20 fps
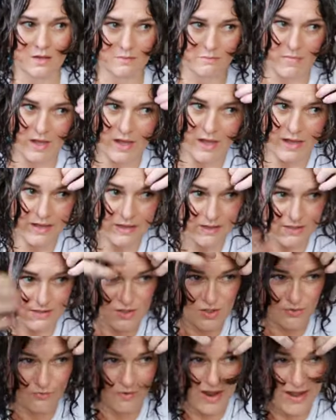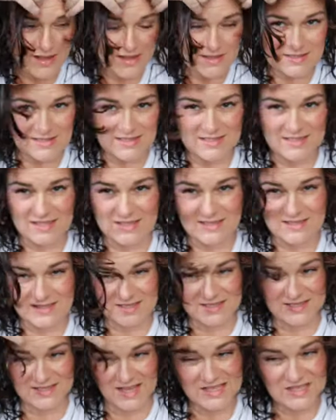my psoriasis
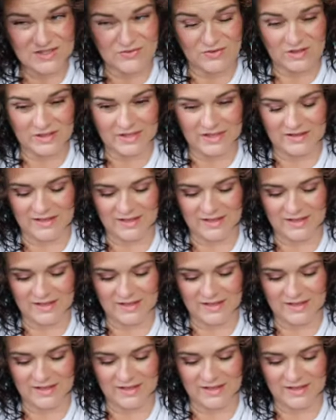successfully.